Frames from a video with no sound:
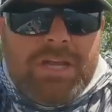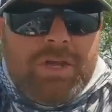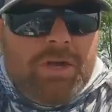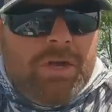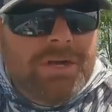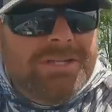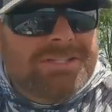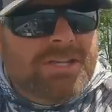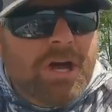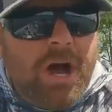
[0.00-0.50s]

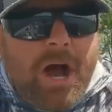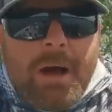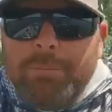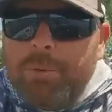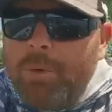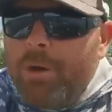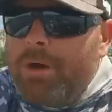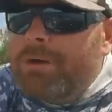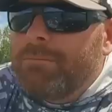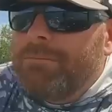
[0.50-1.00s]
good
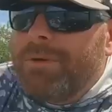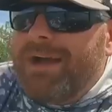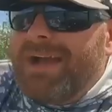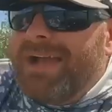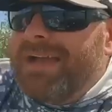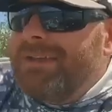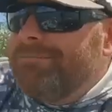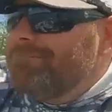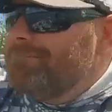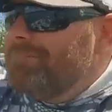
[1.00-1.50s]
top water
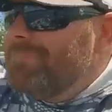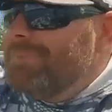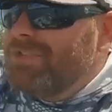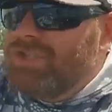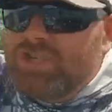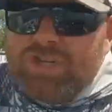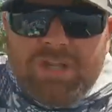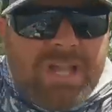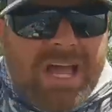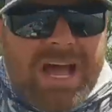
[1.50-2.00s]
bite
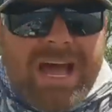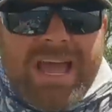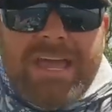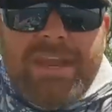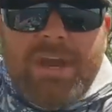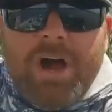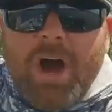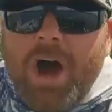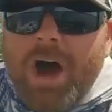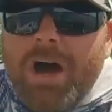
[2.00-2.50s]
July
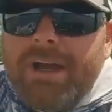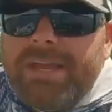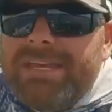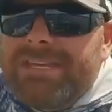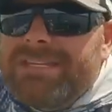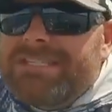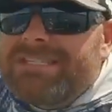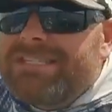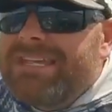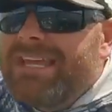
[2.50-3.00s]
and
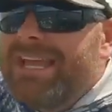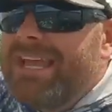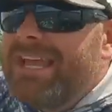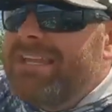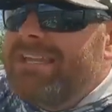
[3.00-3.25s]
August.